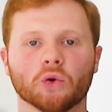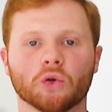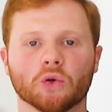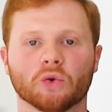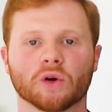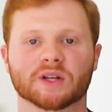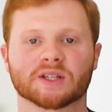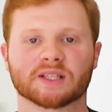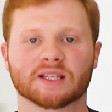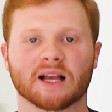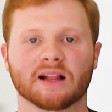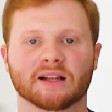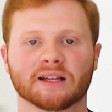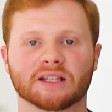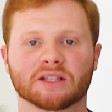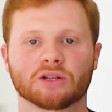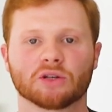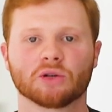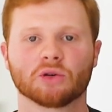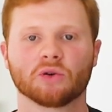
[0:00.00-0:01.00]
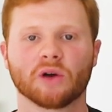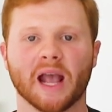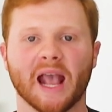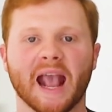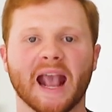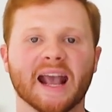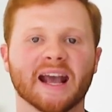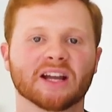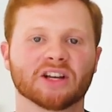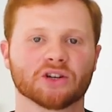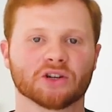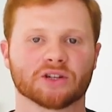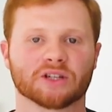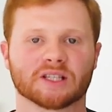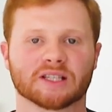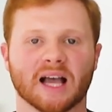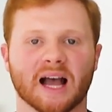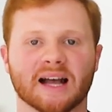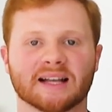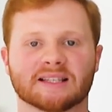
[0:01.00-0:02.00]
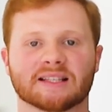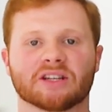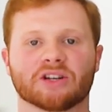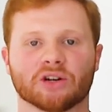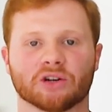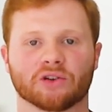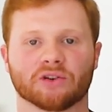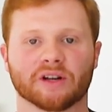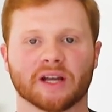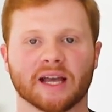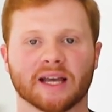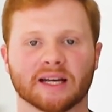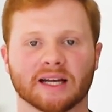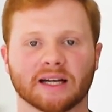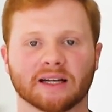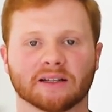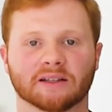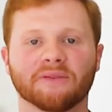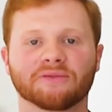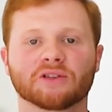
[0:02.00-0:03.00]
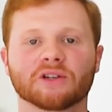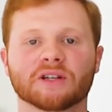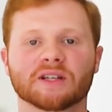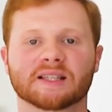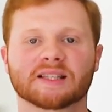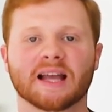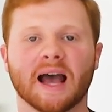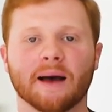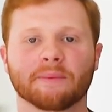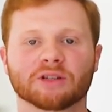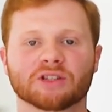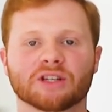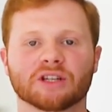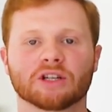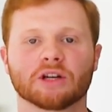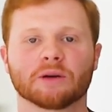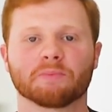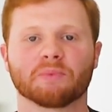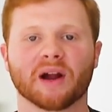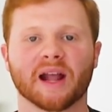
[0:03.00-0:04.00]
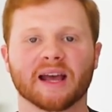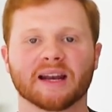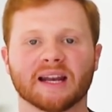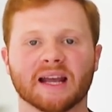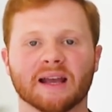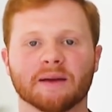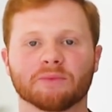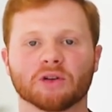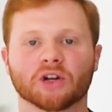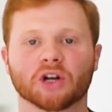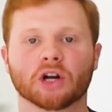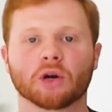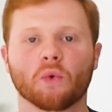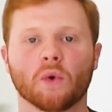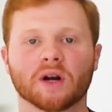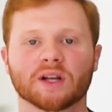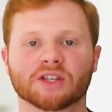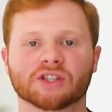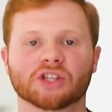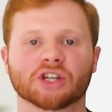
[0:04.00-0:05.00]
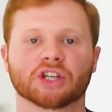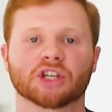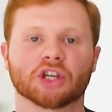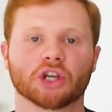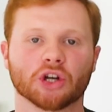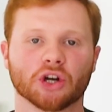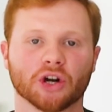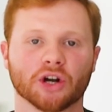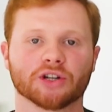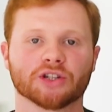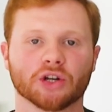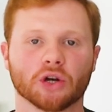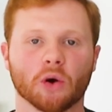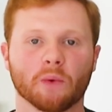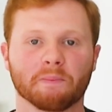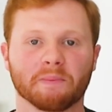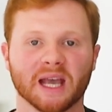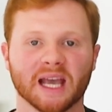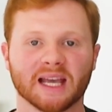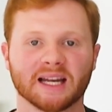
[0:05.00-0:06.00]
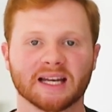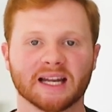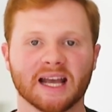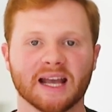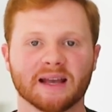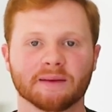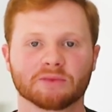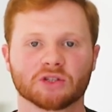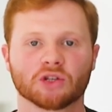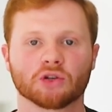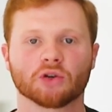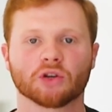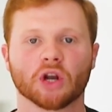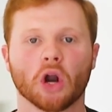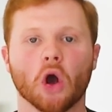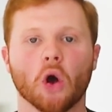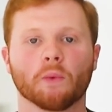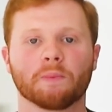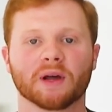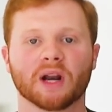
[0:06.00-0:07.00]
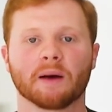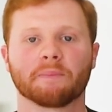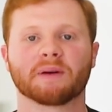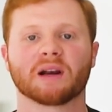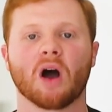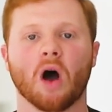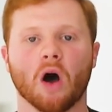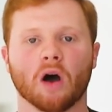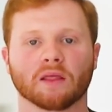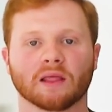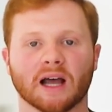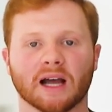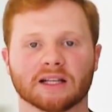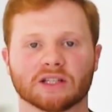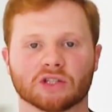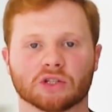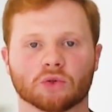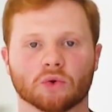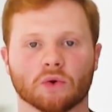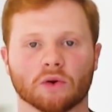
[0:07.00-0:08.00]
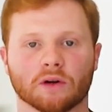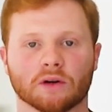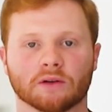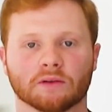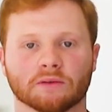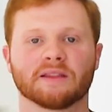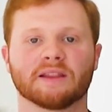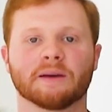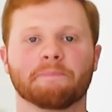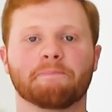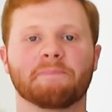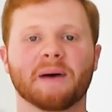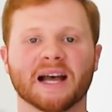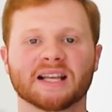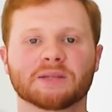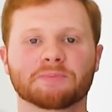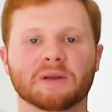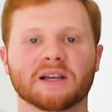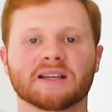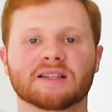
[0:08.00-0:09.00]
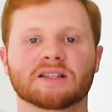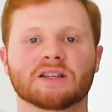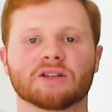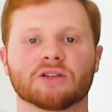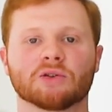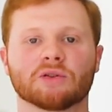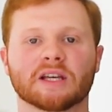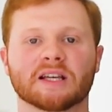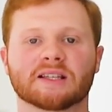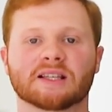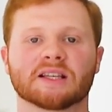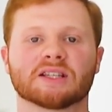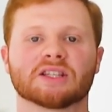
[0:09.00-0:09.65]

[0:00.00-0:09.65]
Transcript: you are selling to and your designs that you're creating. After establishing your brand name, you're going to want to secure a domain name so you can open up an online store. The best place to do this